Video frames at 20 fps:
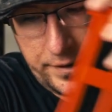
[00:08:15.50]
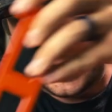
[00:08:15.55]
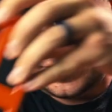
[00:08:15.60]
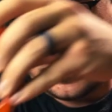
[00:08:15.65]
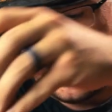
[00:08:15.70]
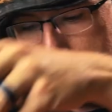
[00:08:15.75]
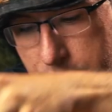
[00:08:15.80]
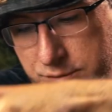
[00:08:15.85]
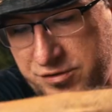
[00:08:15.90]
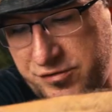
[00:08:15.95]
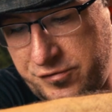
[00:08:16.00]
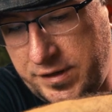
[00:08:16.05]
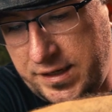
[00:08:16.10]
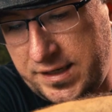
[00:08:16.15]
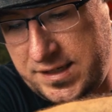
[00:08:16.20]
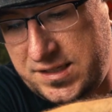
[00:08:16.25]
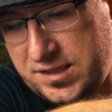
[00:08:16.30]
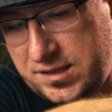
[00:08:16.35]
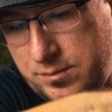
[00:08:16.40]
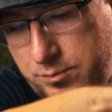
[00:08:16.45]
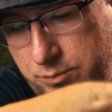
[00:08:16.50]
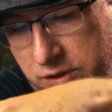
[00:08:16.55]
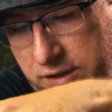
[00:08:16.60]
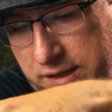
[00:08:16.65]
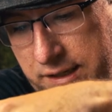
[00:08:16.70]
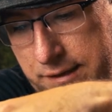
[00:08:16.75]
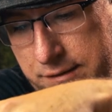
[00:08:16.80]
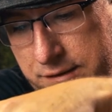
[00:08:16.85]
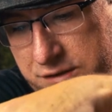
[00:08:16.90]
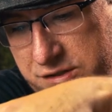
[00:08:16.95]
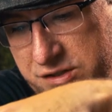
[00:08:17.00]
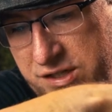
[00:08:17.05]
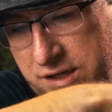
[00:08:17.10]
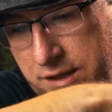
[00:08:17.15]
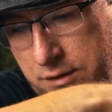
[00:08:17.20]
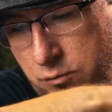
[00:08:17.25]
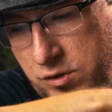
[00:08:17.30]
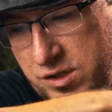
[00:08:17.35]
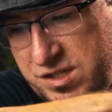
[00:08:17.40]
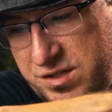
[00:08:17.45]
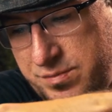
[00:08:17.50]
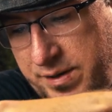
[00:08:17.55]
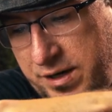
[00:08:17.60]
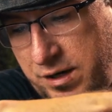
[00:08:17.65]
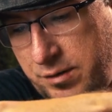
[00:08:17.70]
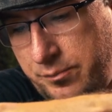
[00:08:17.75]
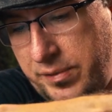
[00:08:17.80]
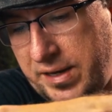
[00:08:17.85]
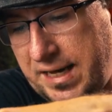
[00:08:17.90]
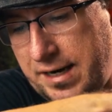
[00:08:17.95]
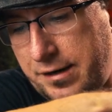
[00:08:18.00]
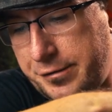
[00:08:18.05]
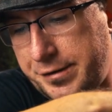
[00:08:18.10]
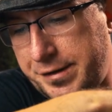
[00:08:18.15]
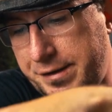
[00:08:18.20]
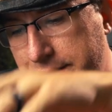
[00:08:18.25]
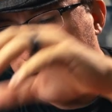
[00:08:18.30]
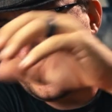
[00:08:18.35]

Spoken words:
yeah, almost forgot to pull out. There's one spare battery